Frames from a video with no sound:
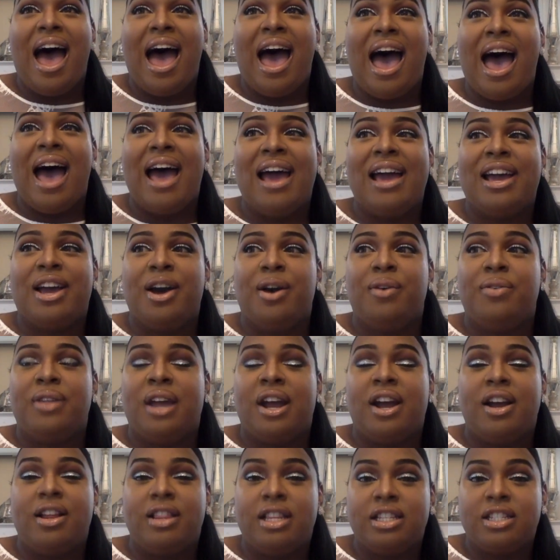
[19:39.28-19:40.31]
I go
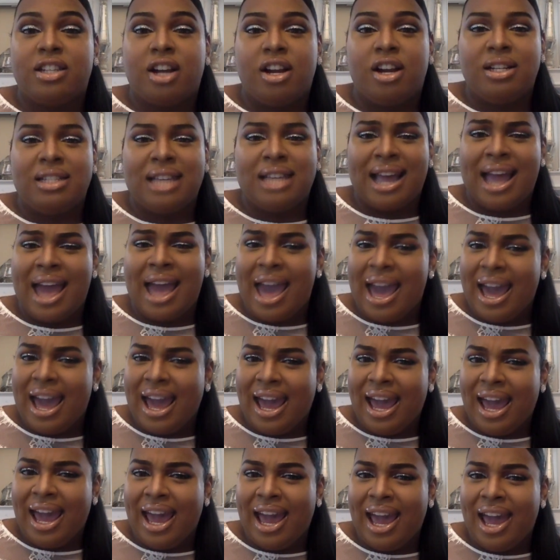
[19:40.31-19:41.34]
there. This girl's like,
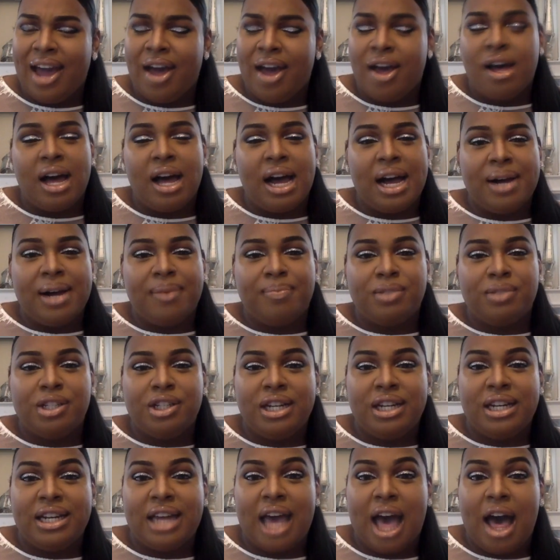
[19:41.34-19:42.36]
hey, do you
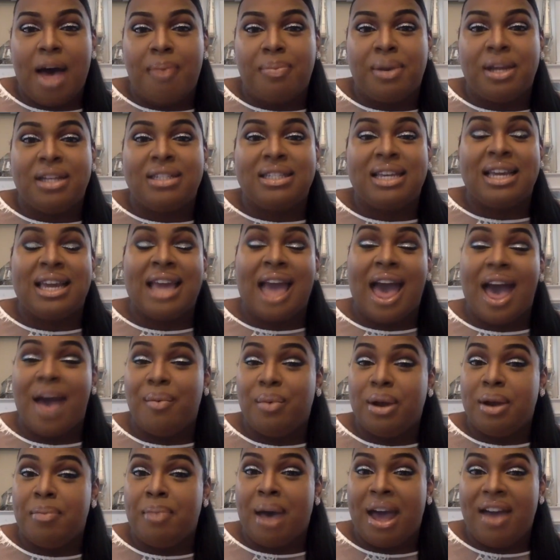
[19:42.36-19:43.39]
need help? And I was like, yeah, I
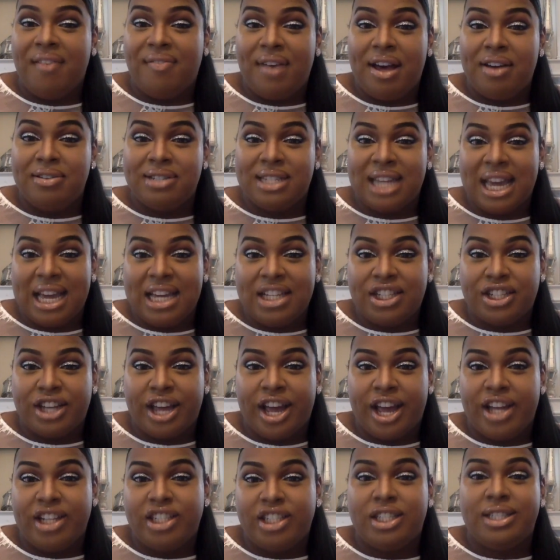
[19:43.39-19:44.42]
want to buy a
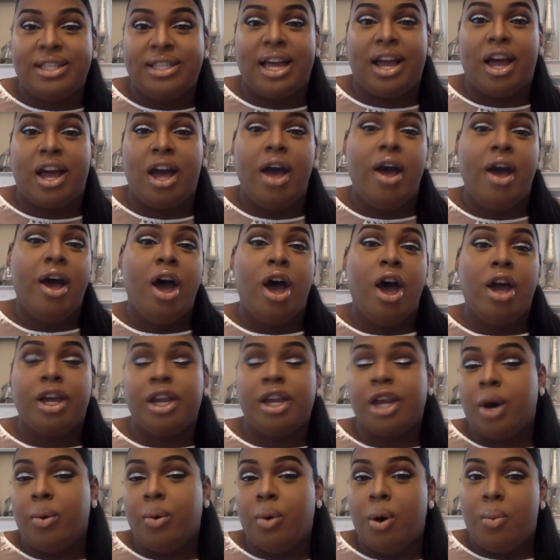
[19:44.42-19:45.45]
foundation. She's like,
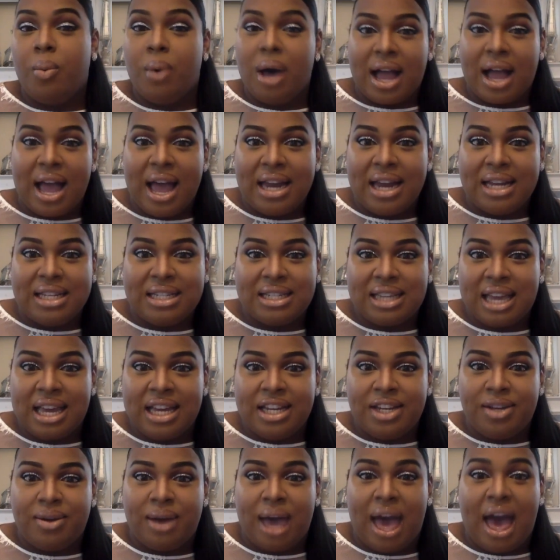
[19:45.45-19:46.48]
well, what kind of skin
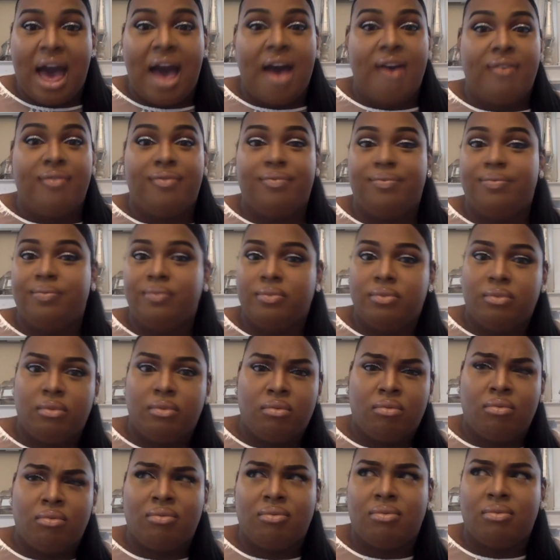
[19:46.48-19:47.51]
do you have?
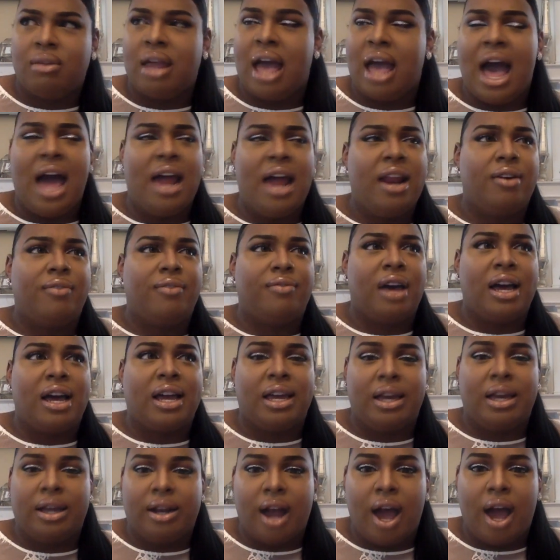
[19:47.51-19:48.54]
I don't
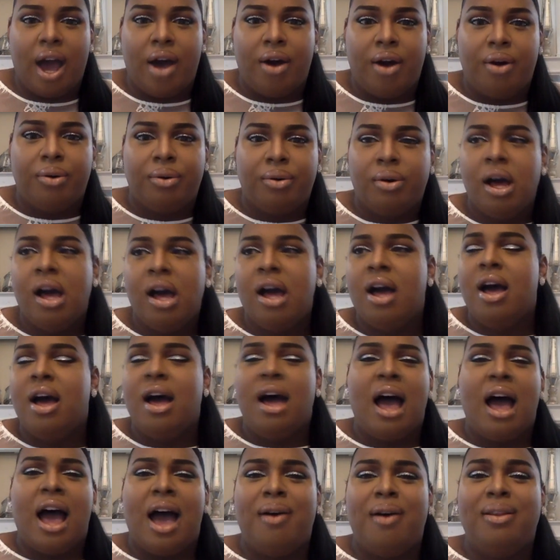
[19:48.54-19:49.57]
fucking know.
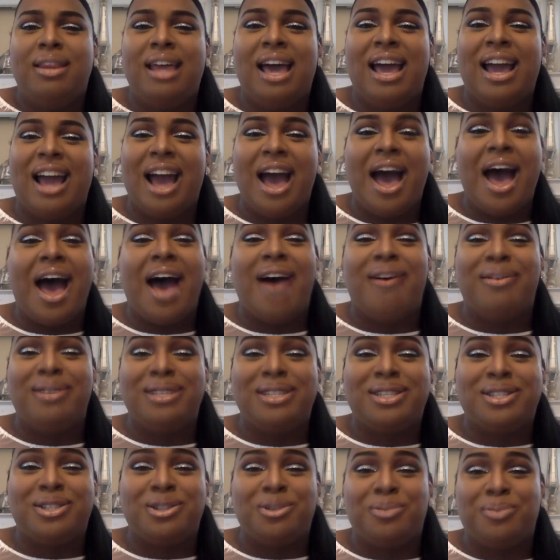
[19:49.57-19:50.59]
I
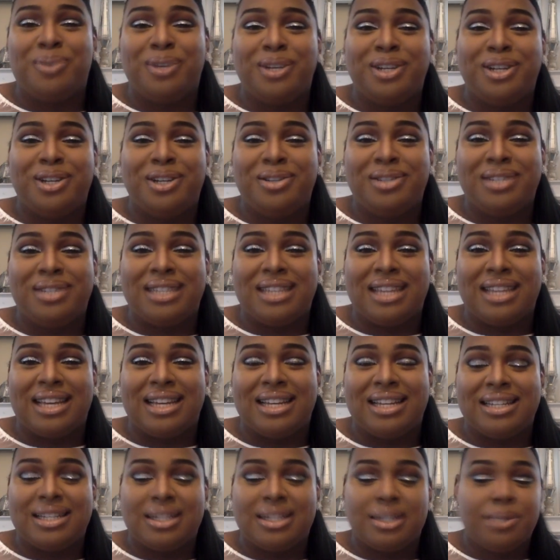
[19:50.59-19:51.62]
was super new to
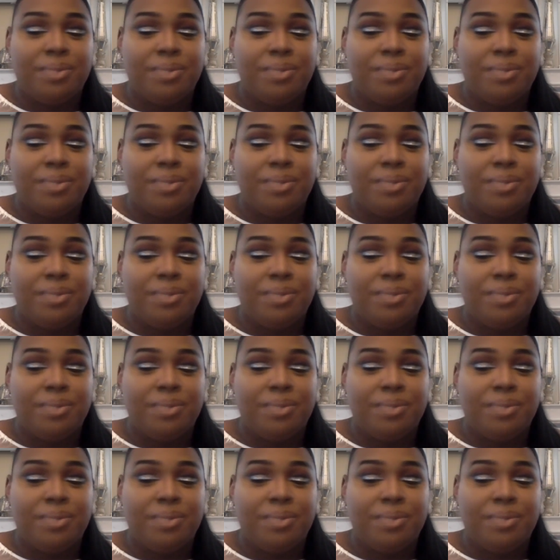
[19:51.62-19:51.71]
this.